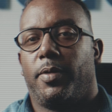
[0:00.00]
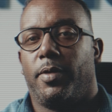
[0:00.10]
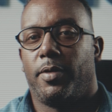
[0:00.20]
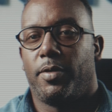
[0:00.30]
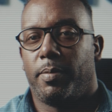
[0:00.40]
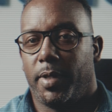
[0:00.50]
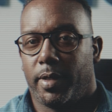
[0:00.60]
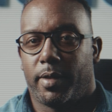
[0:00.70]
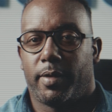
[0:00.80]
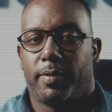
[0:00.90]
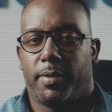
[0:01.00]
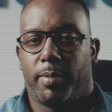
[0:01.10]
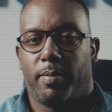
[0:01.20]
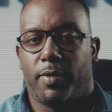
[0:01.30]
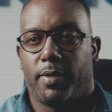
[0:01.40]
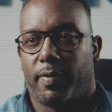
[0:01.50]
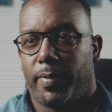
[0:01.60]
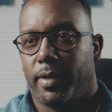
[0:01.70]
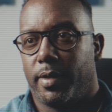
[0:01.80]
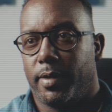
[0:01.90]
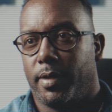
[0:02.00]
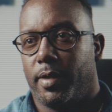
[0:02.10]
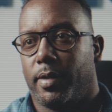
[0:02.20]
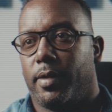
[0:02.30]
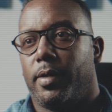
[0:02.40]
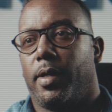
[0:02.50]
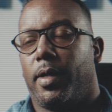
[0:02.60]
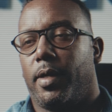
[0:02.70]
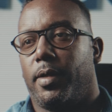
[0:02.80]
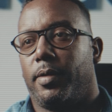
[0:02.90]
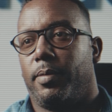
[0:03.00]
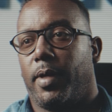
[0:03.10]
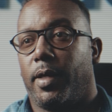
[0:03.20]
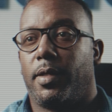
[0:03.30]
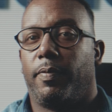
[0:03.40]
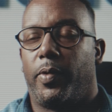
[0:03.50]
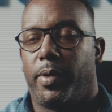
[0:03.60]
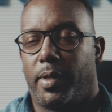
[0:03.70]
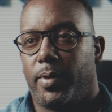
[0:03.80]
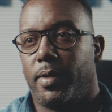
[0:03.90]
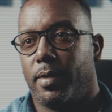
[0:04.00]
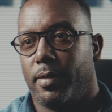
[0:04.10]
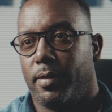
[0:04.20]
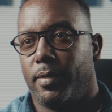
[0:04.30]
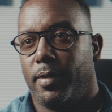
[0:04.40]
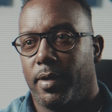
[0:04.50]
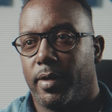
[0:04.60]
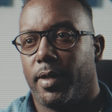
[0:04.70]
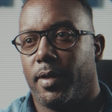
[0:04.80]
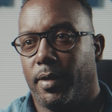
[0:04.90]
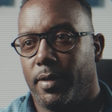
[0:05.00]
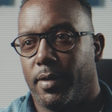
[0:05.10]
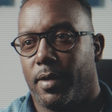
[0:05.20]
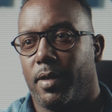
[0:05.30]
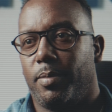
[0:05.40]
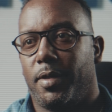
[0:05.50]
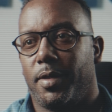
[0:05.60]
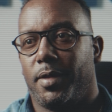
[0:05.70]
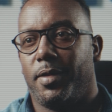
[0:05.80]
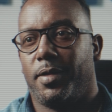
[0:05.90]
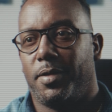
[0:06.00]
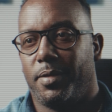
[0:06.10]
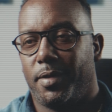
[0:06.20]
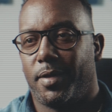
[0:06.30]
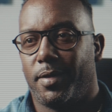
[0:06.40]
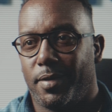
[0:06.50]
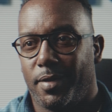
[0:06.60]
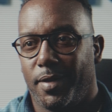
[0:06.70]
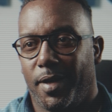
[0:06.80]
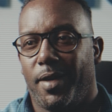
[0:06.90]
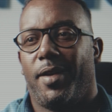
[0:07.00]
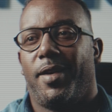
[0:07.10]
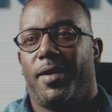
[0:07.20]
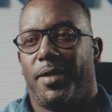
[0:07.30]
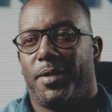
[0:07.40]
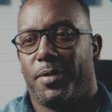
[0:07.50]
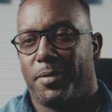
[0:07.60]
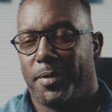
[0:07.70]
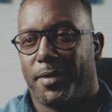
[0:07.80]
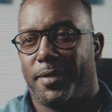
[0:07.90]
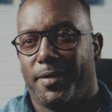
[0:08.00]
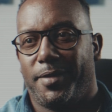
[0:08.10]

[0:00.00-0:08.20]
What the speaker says: Grew up there, spent most of my years there, except for when I went to the greatest all boys institution in the world,